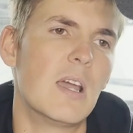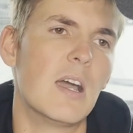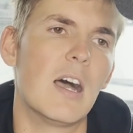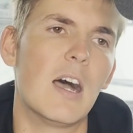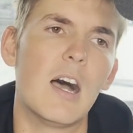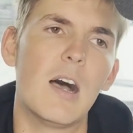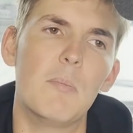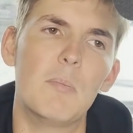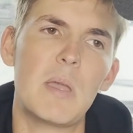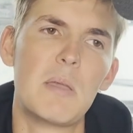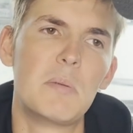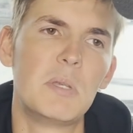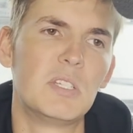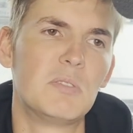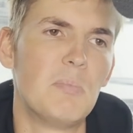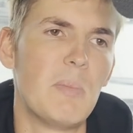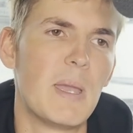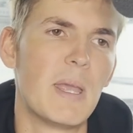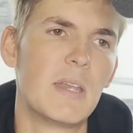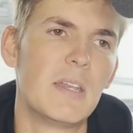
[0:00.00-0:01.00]
Uh, maybe
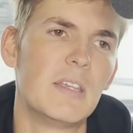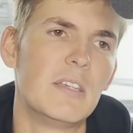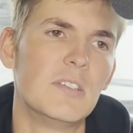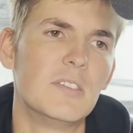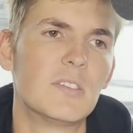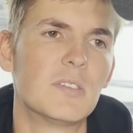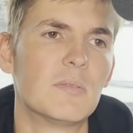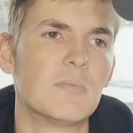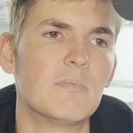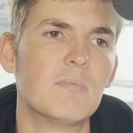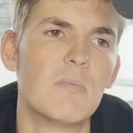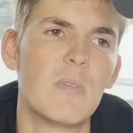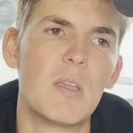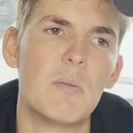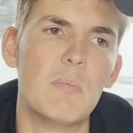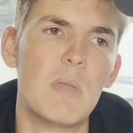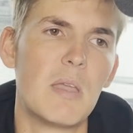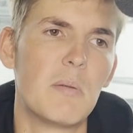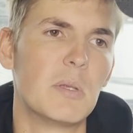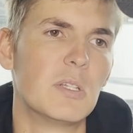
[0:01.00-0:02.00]
it's manatees,
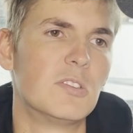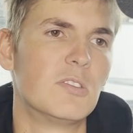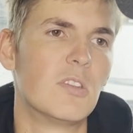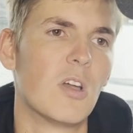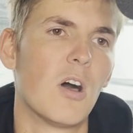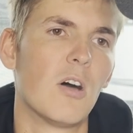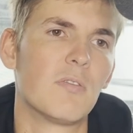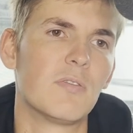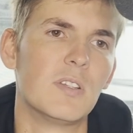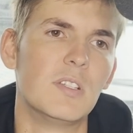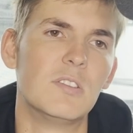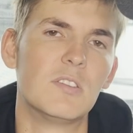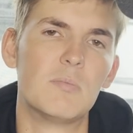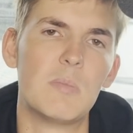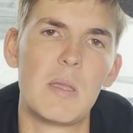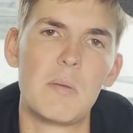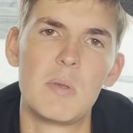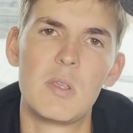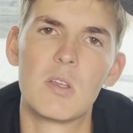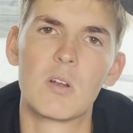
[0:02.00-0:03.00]
maybe it's dolphins,
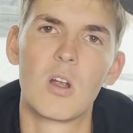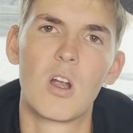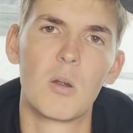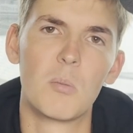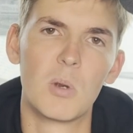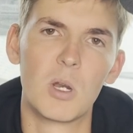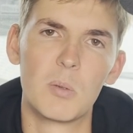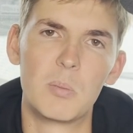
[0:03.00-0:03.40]
maybe there are mer